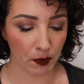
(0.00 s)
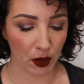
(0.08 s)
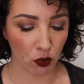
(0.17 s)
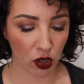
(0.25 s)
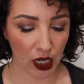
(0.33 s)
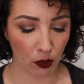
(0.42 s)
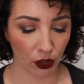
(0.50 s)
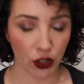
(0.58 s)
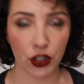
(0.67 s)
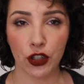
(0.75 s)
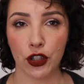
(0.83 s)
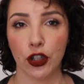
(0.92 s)
But what I
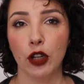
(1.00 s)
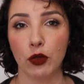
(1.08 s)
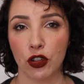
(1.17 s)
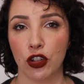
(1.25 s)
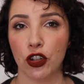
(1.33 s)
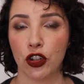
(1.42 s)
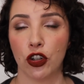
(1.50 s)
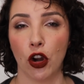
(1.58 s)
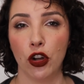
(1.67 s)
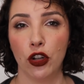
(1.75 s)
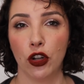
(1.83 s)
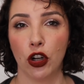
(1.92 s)
wanted to do was just show
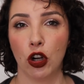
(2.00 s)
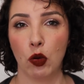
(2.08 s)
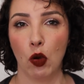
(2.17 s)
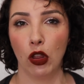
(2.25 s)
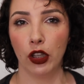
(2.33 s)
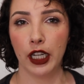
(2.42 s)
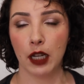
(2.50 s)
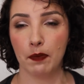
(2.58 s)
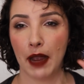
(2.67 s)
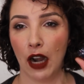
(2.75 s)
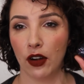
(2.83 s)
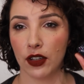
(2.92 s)
you quality
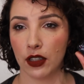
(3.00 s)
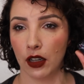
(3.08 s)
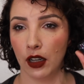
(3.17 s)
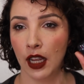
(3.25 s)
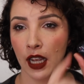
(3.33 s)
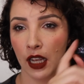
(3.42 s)
comparison.